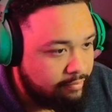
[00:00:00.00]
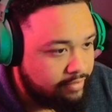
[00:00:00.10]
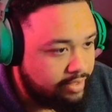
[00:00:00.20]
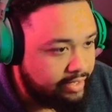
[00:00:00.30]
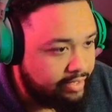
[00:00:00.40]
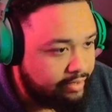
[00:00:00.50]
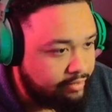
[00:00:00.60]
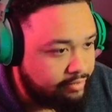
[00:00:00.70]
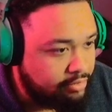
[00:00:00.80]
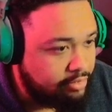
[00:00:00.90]

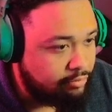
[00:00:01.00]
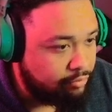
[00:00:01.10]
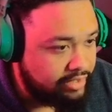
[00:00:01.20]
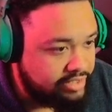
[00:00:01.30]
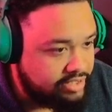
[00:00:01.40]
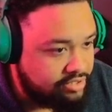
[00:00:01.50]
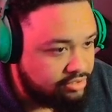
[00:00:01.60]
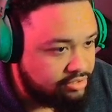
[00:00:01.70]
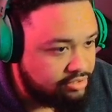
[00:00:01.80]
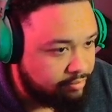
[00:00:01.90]
And you can really just
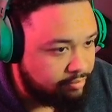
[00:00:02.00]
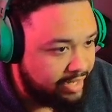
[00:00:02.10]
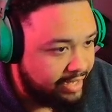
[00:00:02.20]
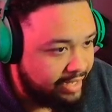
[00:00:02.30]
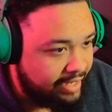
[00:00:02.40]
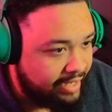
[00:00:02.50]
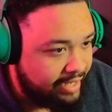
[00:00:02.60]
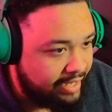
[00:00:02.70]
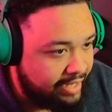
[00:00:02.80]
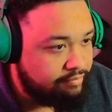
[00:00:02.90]
do them by accident,
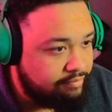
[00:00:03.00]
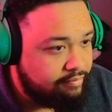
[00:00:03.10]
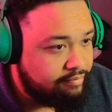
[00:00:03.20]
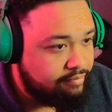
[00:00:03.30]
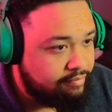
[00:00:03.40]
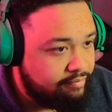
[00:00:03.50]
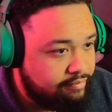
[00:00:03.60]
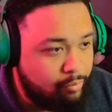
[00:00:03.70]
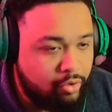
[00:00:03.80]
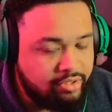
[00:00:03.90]

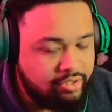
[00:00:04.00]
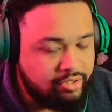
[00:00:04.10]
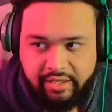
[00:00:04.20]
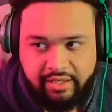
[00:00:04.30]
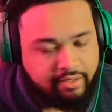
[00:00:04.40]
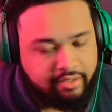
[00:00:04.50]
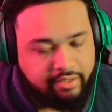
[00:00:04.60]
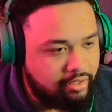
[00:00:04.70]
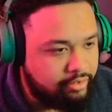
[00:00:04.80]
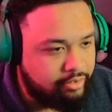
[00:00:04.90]
even more so than other
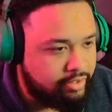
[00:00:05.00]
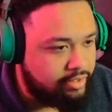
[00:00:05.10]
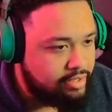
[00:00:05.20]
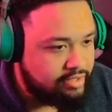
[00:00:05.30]
Call of Duty.